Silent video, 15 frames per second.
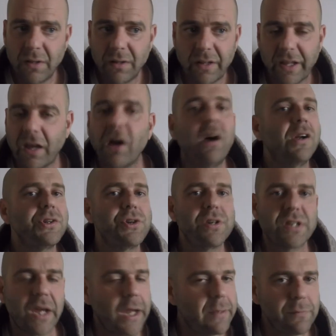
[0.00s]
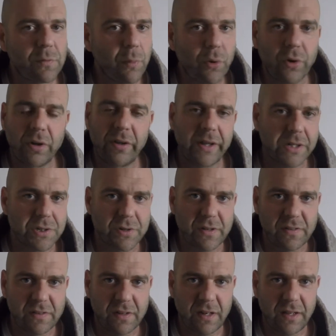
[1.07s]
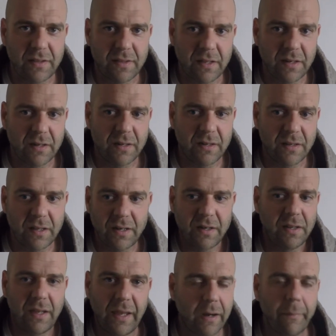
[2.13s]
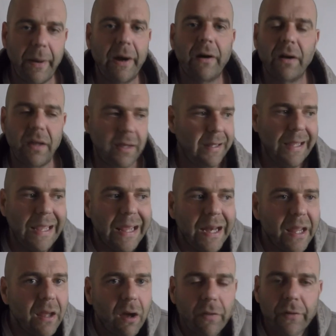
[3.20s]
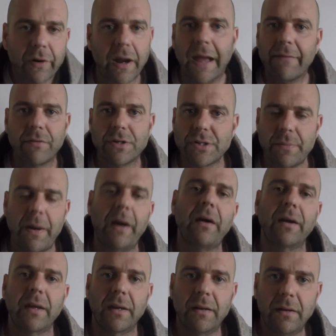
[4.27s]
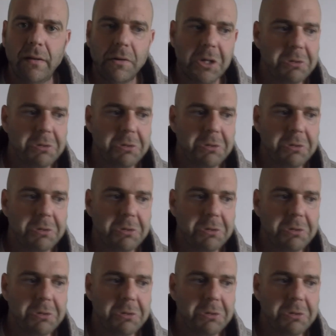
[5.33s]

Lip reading: like 100 times more electricity than any other average American,